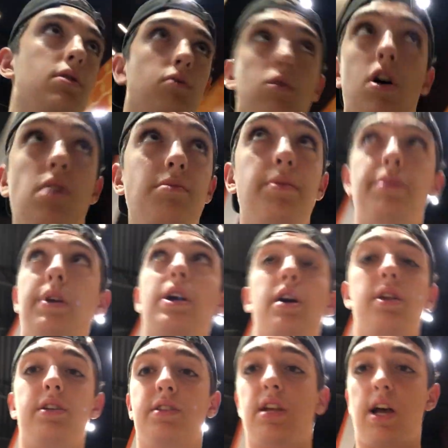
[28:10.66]
Well, I'm gonna be
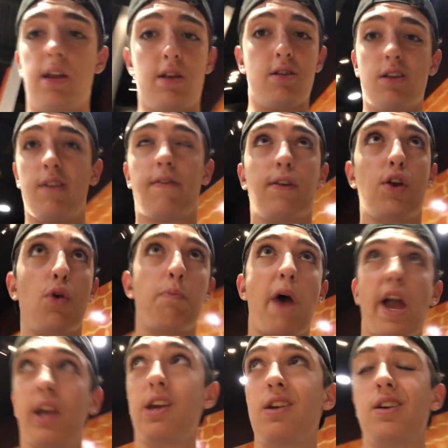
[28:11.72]
honest, I didn't even know
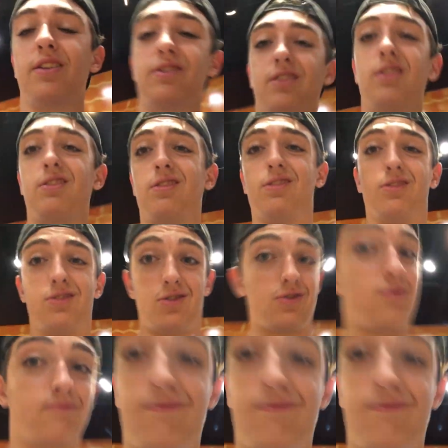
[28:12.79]
Paki existed, so